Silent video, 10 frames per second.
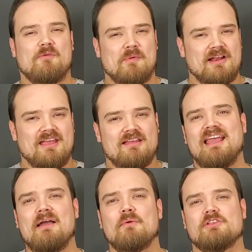everybody.
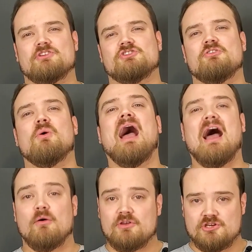Today I wanted to show you
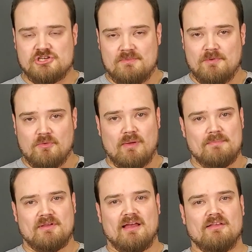how to ship your
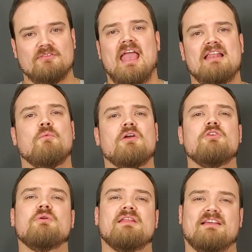reptiles and what
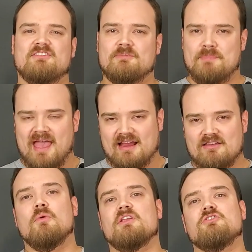you can
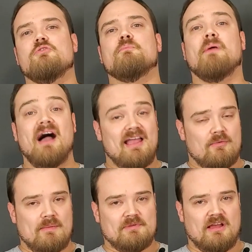expect when you buy a
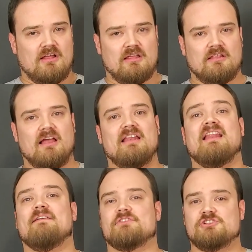reptile online and
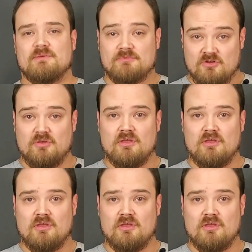have it shipped to